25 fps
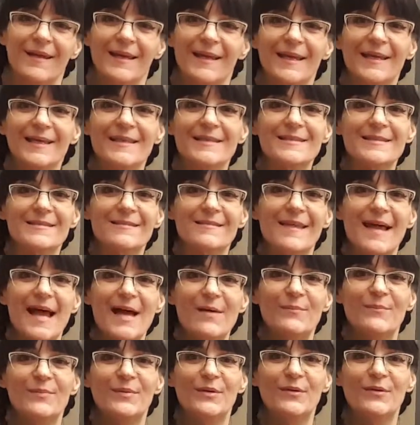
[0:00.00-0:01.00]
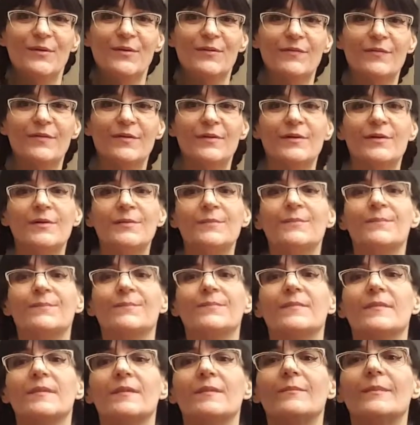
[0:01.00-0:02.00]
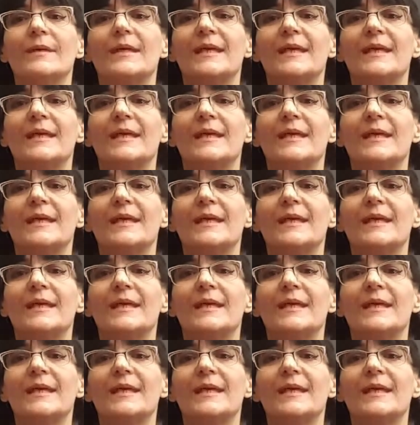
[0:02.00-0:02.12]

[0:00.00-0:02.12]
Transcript: Isn't that beautiful? Let